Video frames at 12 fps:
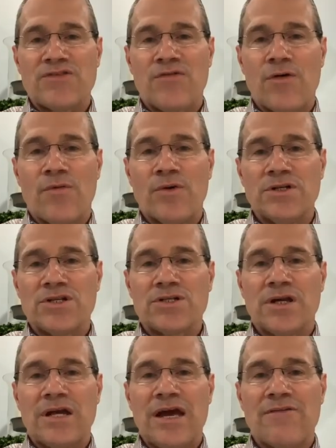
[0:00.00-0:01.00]
for them. We're just
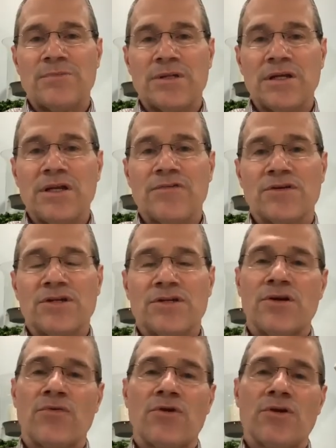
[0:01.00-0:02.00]
going to have them delivered to
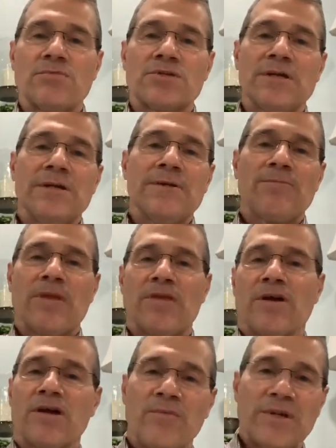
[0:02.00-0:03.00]
their rooms, and
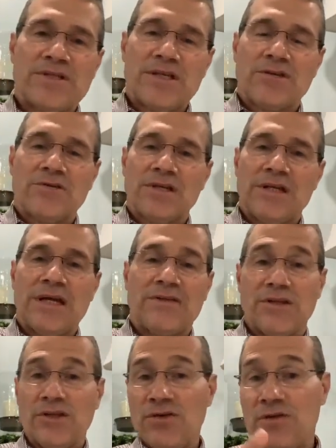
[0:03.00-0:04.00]
they're going to be tickled to death.
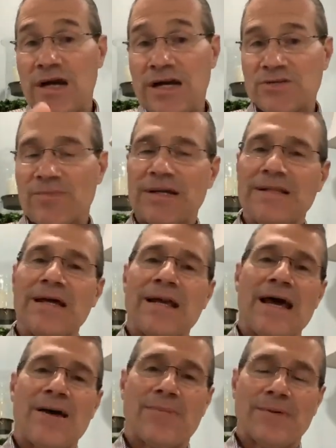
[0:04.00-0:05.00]
And you guys made that
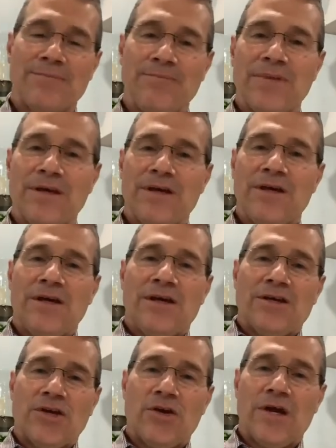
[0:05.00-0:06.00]
happen.
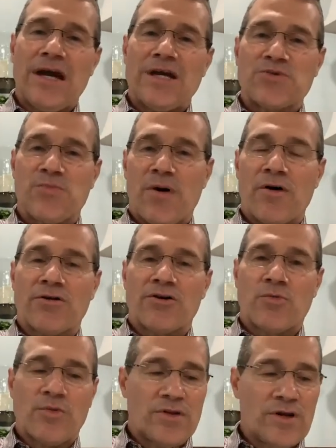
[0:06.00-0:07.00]
You guys
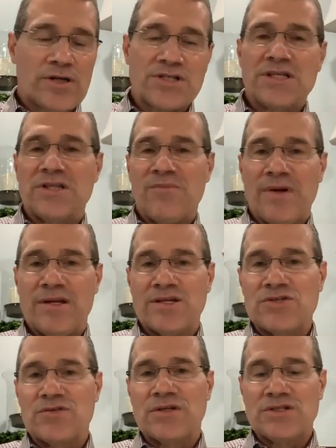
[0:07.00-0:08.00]
partnered with us in the
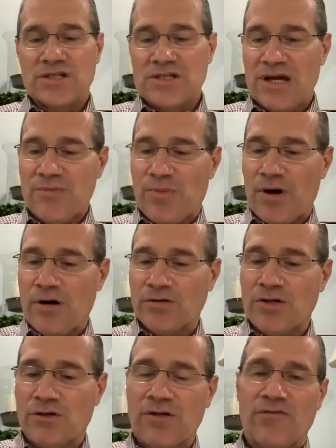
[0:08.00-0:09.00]
ministry, just like Paul
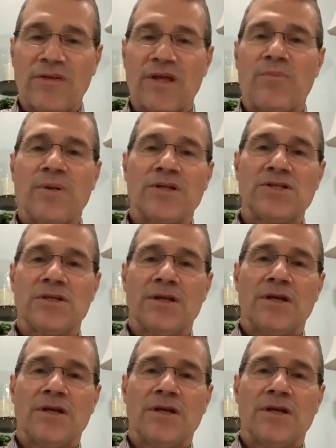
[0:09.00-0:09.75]
told the Philippian